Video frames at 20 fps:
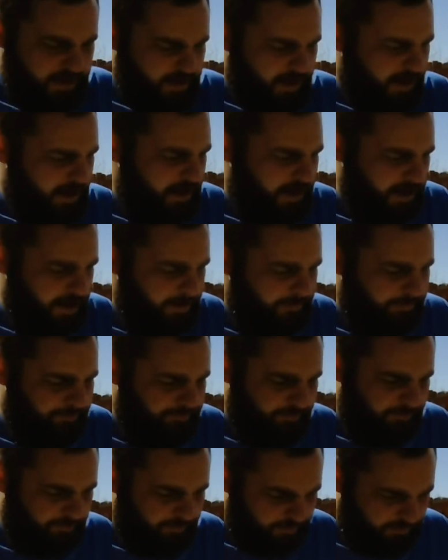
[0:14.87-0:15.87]

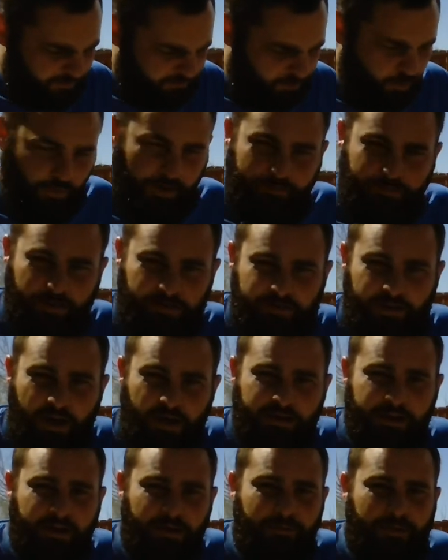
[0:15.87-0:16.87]
So we've been
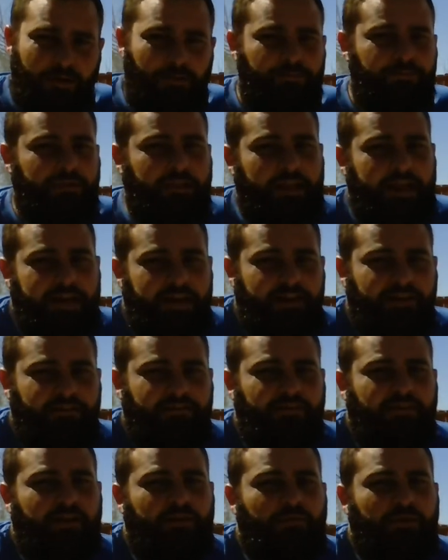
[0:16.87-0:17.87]
talking about
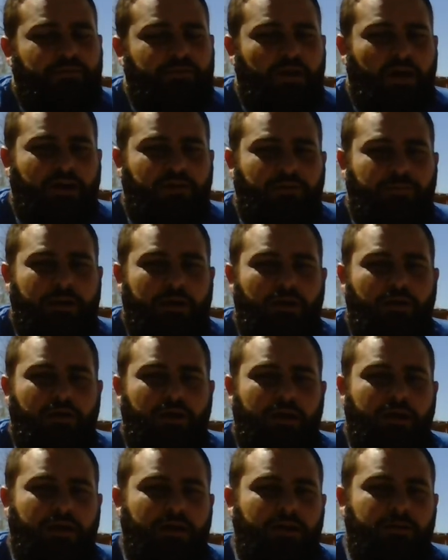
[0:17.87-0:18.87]
planets, and we've talked about
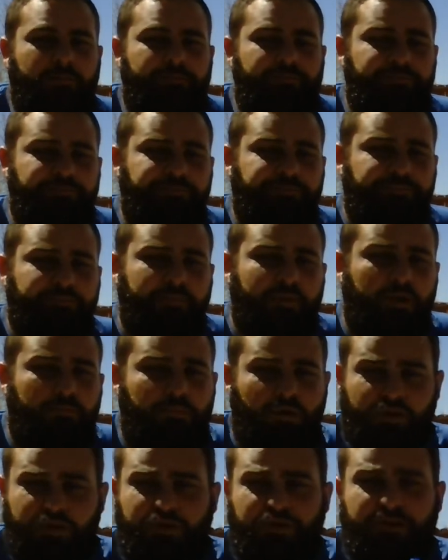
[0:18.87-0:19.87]

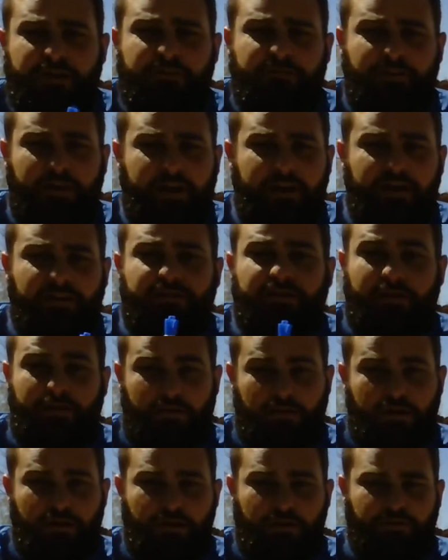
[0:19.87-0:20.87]
Mercury, Venus, and
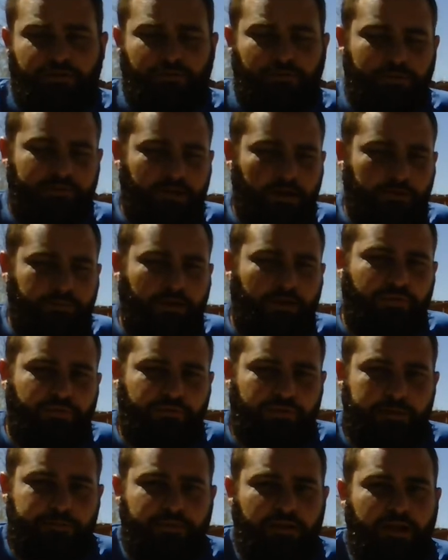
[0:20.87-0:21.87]
Earth. So we've talked about
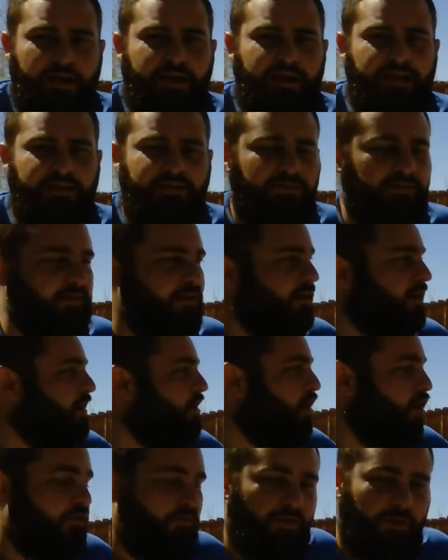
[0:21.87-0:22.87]
3 planets
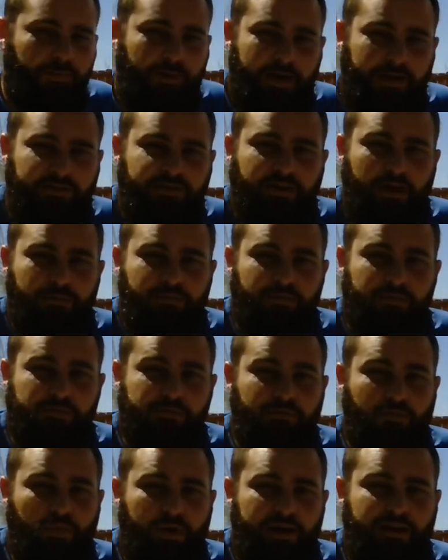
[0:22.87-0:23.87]
over the past couple
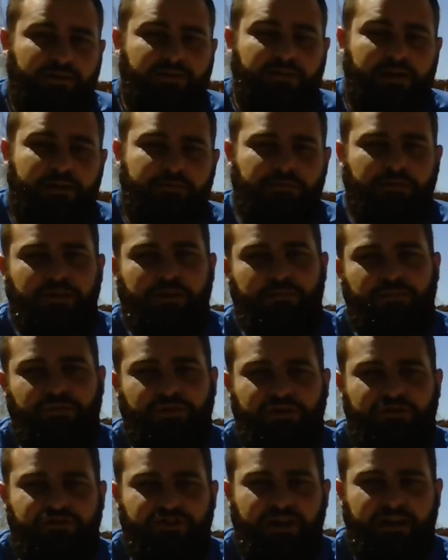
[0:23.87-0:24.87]
of weeks, and I really
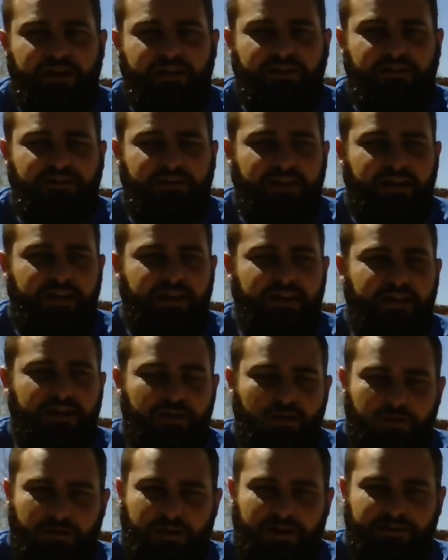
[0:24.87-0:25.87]
appreciated seeing
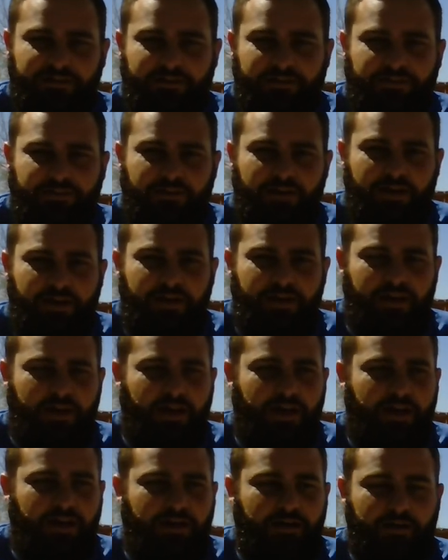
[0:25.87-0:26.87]
your guys'
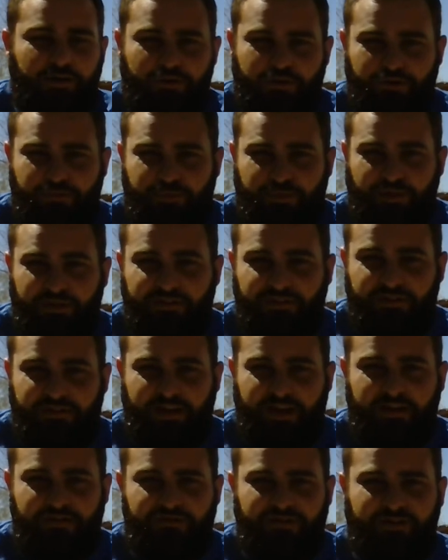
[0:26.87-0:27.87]
Earth
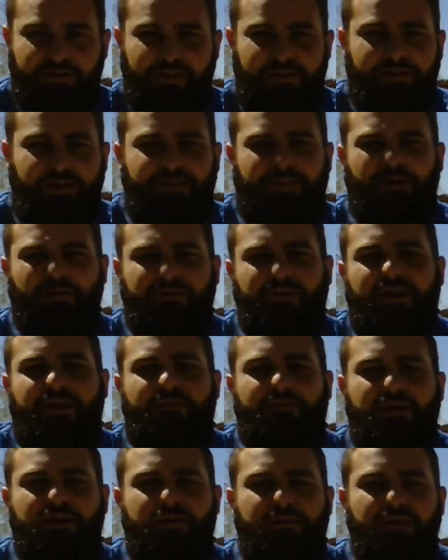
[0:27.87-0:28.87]
presentations. I thought that was kind
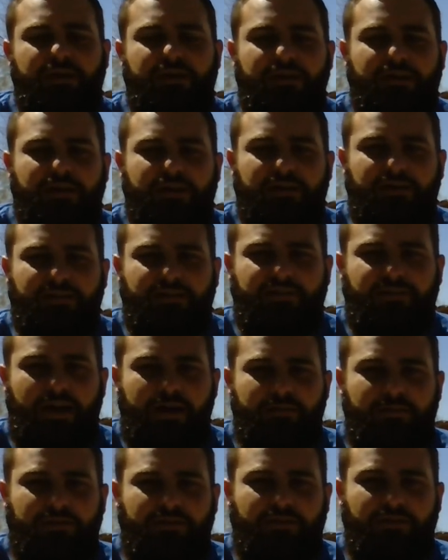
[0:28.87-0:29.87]
of a unique
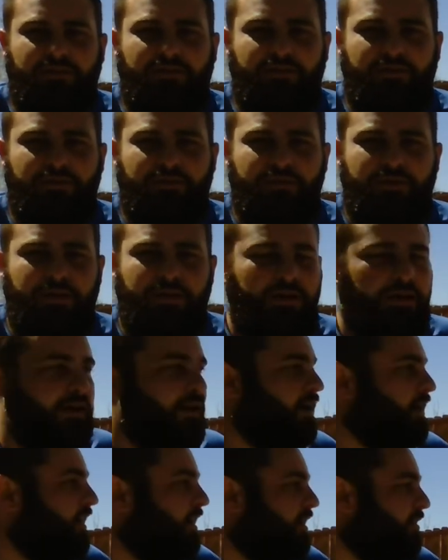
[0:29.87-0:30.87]
assignment to do.
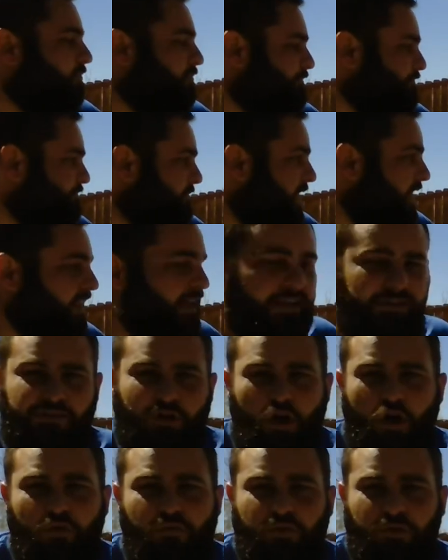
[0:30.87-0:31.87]
I think it's
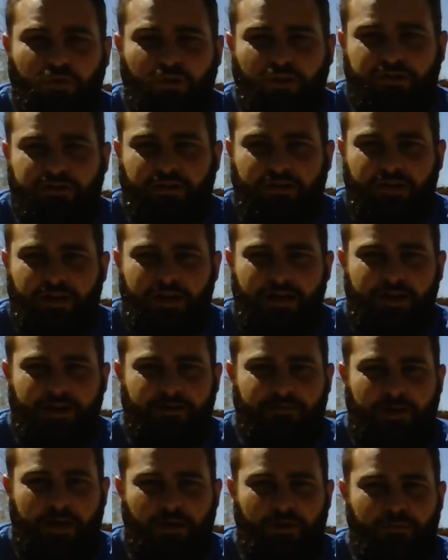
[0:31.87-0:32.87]
overlooked a lot
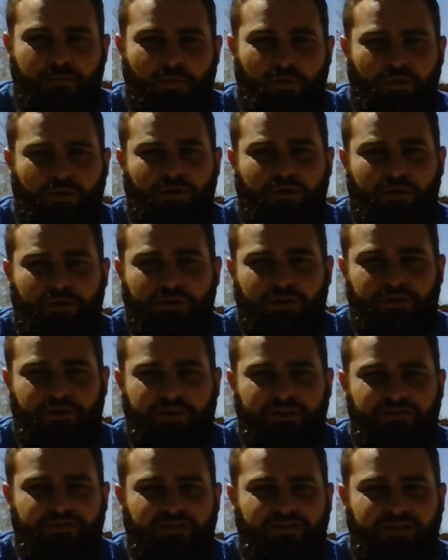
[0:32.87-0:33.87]
of how important Earth
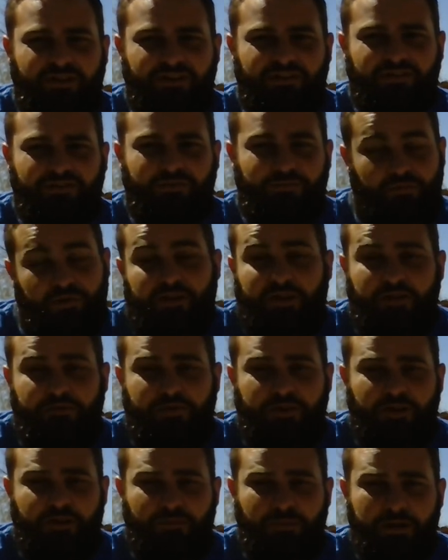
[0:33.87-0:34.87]
is just because we live
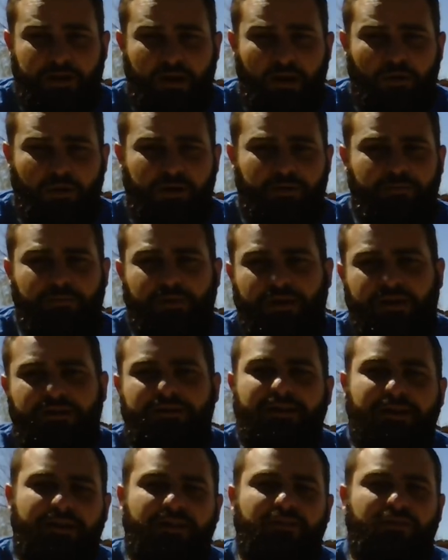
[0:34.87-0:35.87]
here and we know it, but
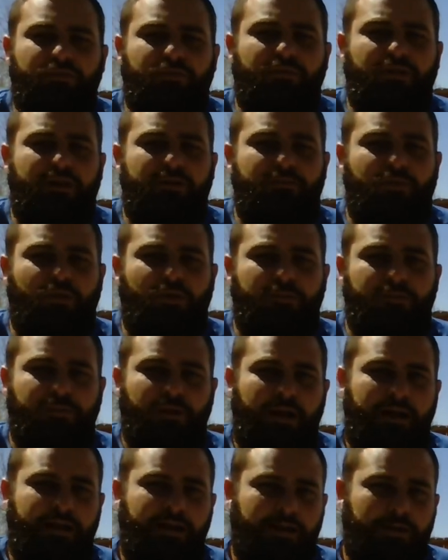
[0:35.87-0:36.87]
it is a really important
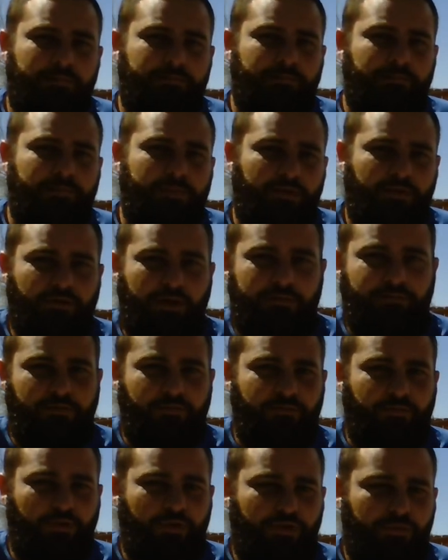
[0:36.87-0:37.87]
planet. I'm grateful
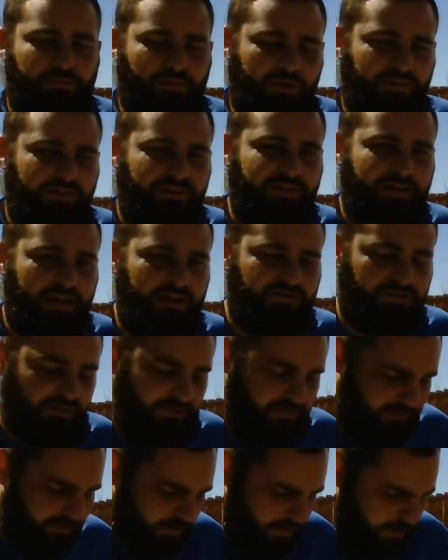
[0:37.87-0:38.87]
for your
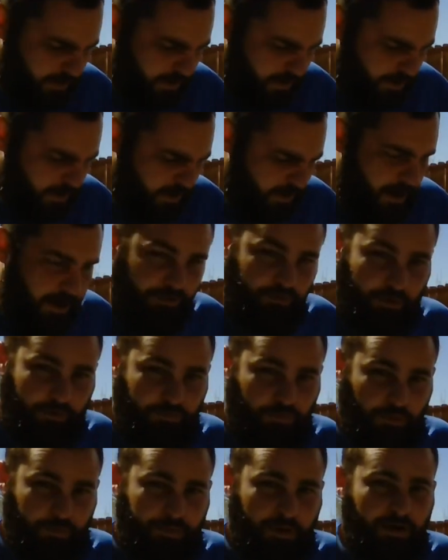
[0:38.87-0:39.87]
presentations. I do have
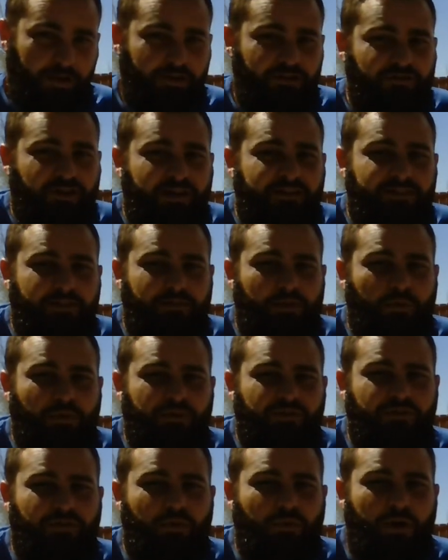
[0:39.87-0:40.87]
to apologize. Every
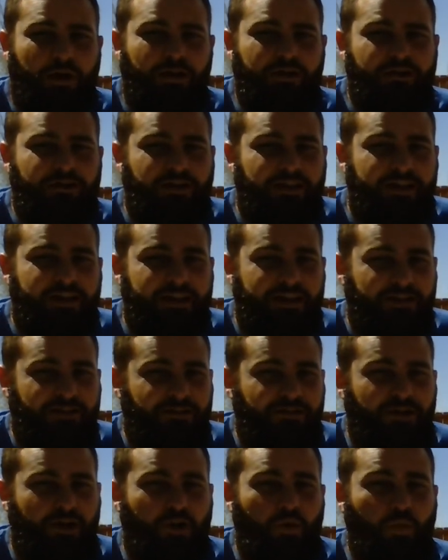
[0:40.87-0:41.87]
once in a while you're going to
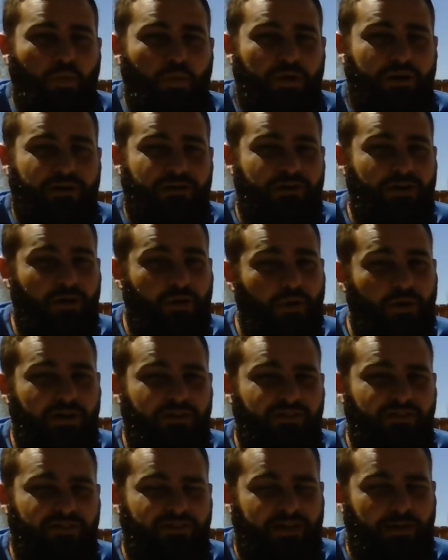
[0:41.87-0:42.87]
hear a weird
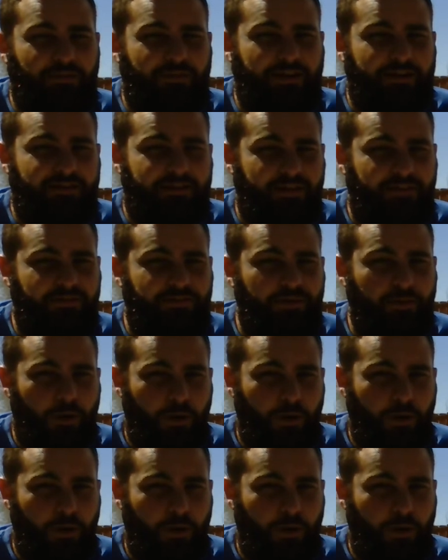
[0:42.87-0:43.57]
noise. It sounds like this.